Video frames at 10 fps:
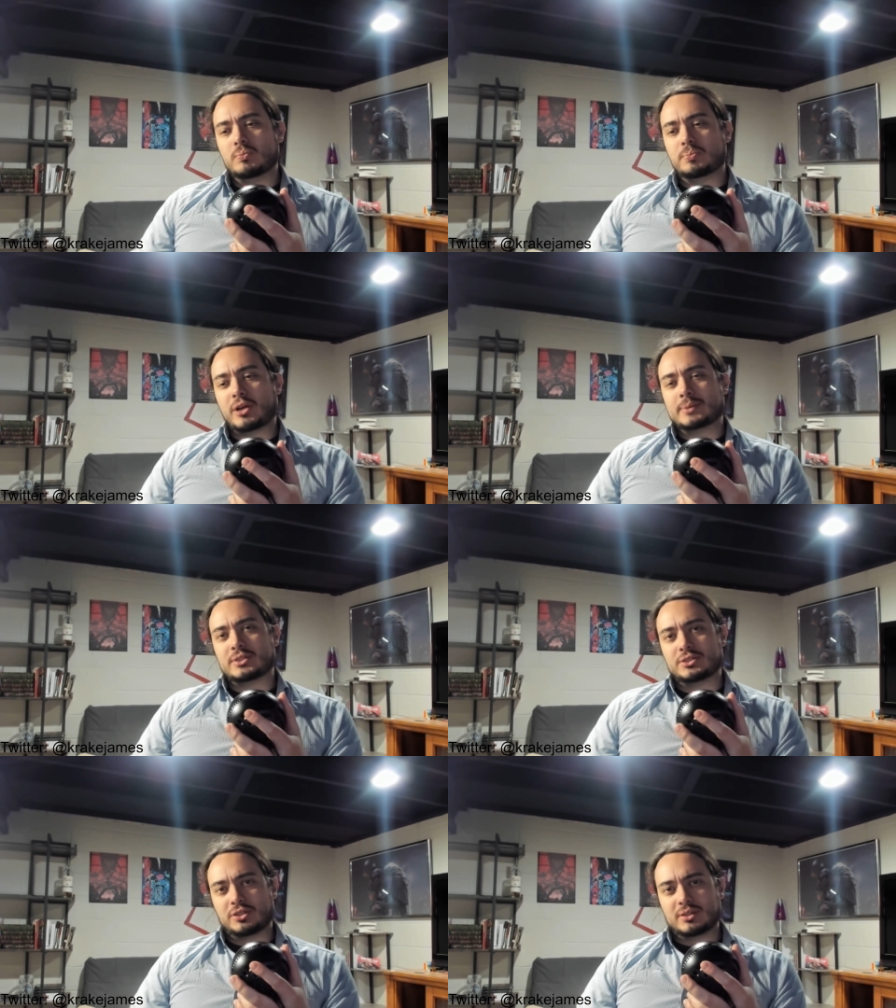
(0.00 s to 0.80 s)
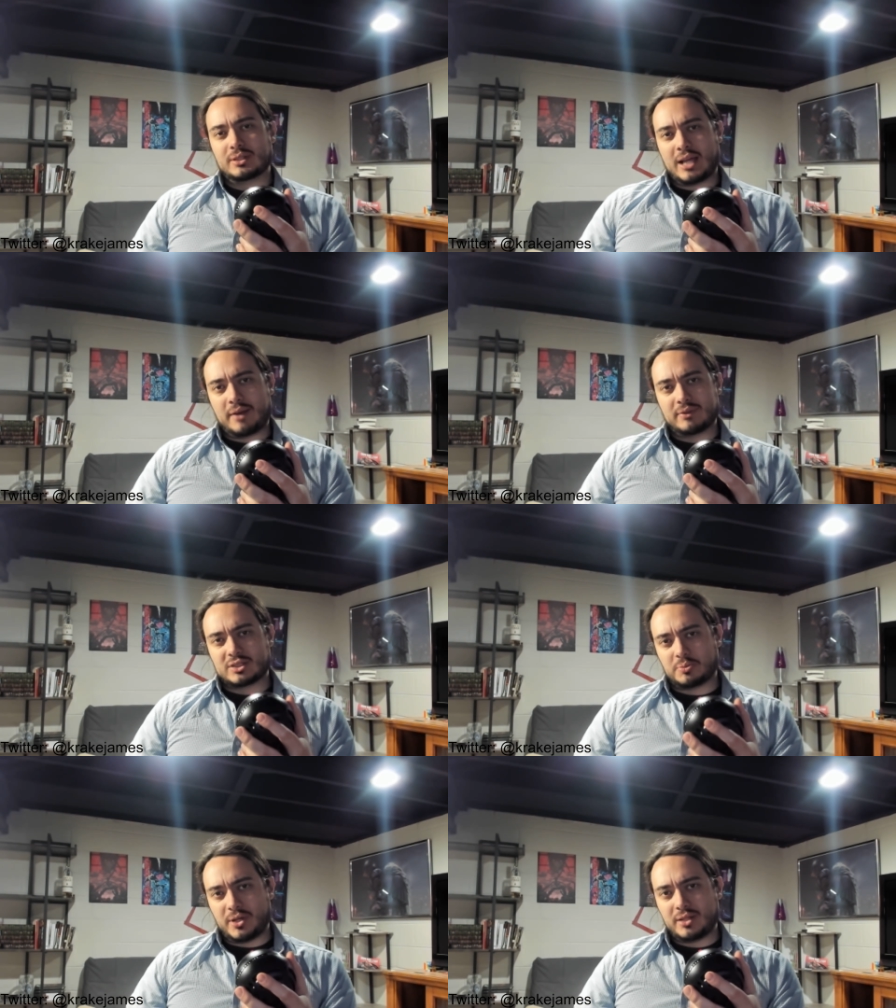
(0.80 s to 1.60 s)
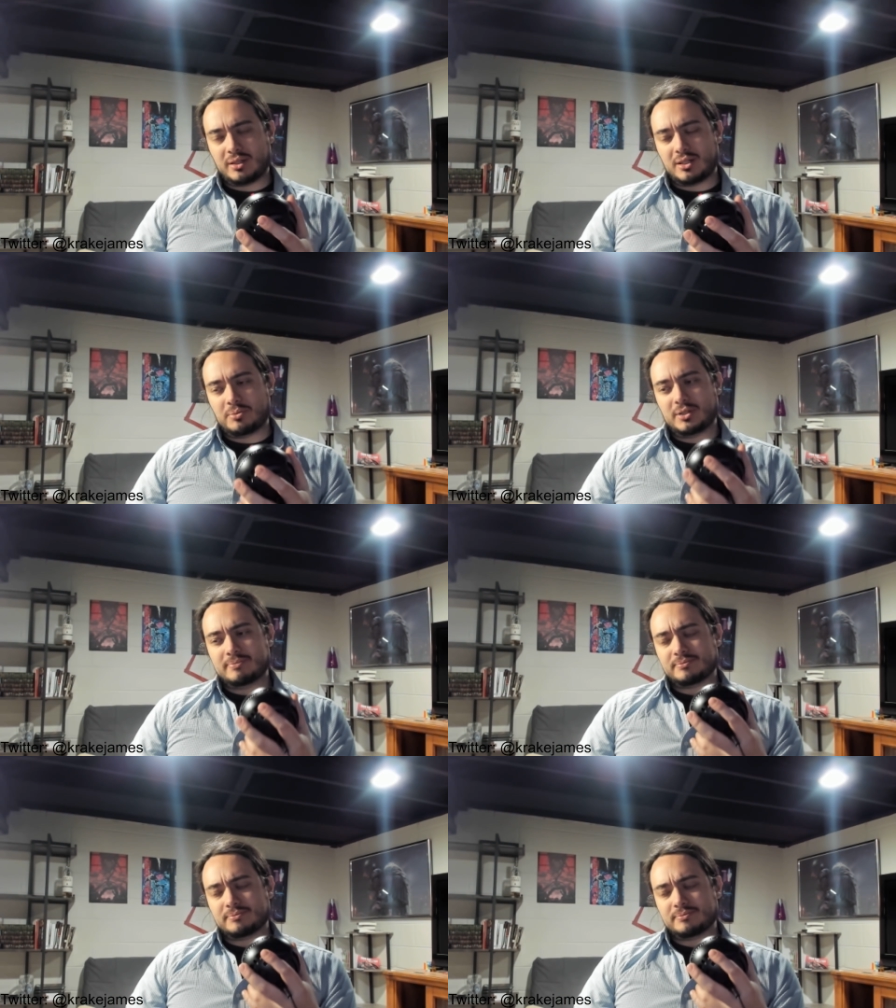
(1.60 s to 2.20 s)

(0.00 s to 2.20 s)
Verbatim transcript: Perhaps I should kind of explain that a bit.